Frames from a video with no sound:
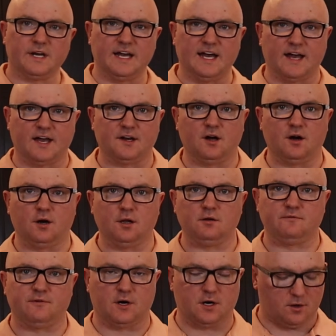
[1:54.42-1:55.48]
going to add all
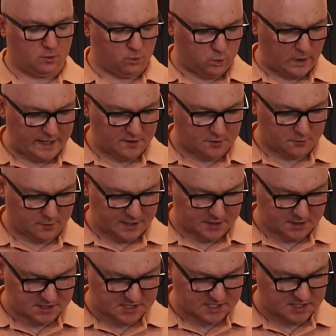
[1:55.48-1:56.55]
of our wet
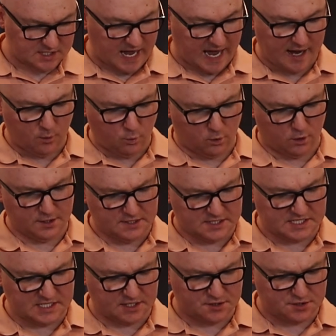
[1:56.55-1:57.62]
ingredients at
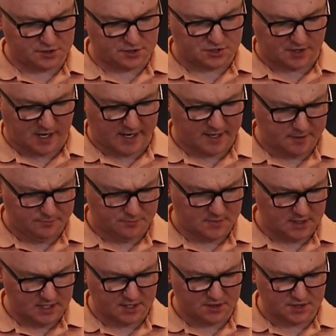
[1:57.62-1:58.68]
once into the dry
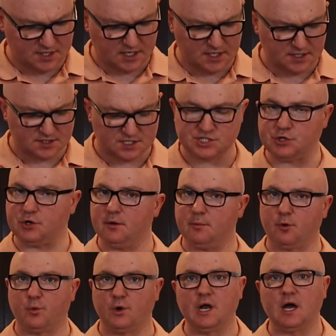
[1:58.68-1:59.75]
and then stir it,
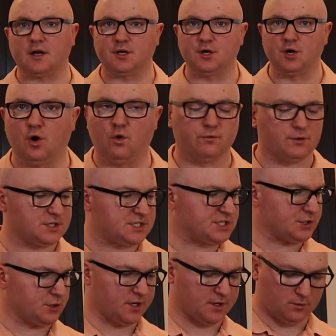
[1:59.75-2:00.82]
but we're not to over
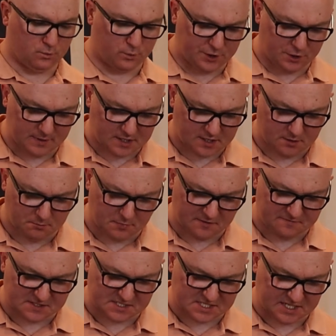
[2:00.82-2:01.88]
stir it. When you're making
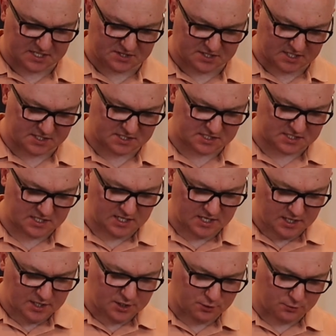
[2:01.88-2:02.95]
muffins like this,
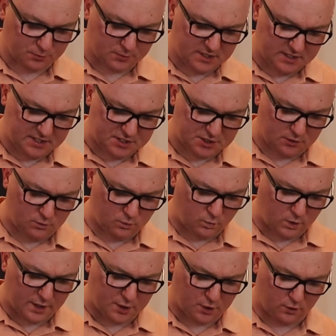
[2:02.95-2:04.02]
you really don't
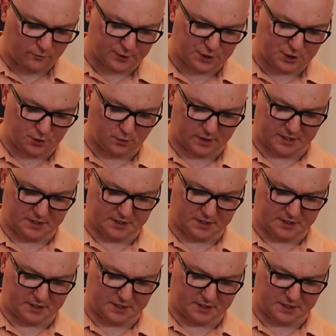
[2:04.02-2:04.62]
want to overdo